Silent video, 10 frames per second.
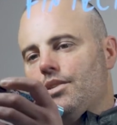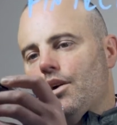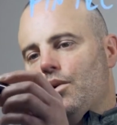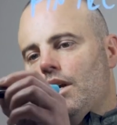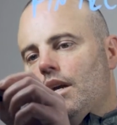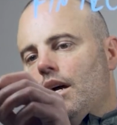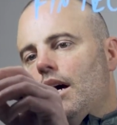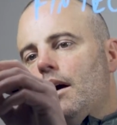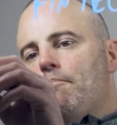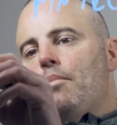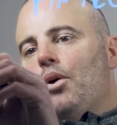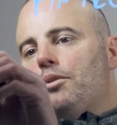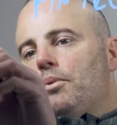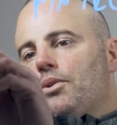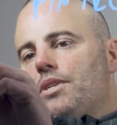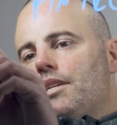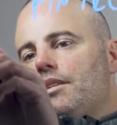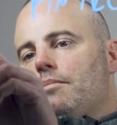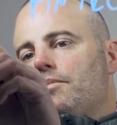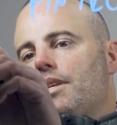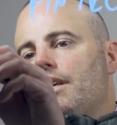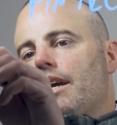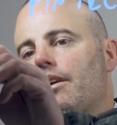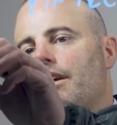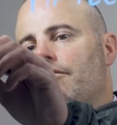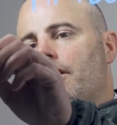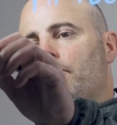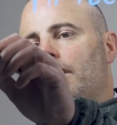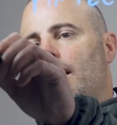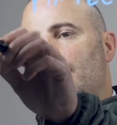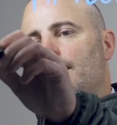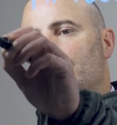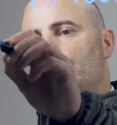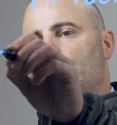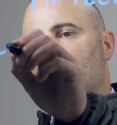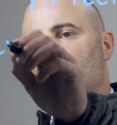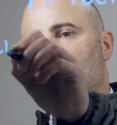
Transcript: So multiple systems in the area of compliance,